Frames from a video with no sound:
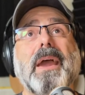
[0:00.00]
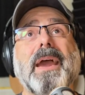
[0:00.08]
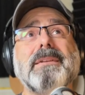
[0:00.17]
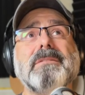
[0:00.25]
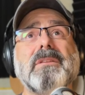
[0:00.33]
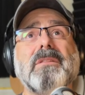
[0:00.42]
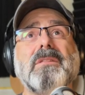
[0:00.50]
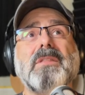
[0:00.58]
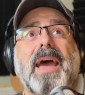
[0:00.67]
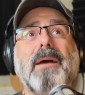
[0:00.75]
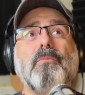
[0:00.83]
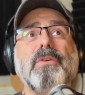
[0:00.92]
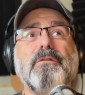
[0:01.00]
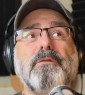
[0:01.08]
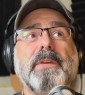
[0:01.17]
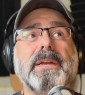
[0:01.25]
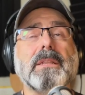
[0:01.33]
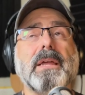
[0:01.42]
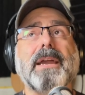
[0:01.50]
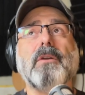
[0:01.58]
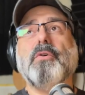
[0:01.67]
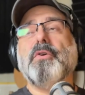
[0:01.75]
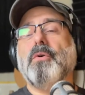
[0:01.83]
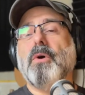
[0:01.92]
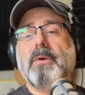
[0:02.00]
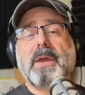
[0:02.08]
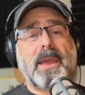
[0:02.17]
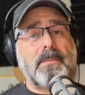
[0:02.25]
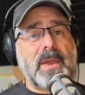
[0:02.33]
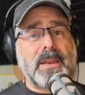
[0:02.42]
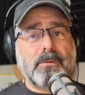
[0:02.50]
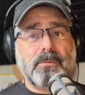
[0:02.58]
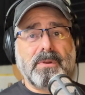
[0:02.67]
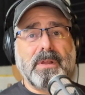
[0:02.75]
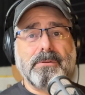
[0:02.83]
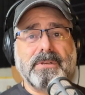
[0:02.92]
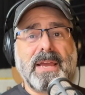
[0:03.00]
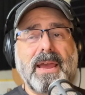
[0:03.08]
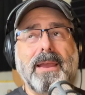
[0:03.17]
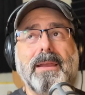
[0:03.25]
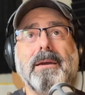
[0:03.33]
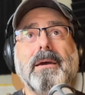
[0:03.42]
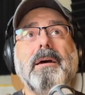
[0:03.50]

And that would feel like, okay, I made it through another day.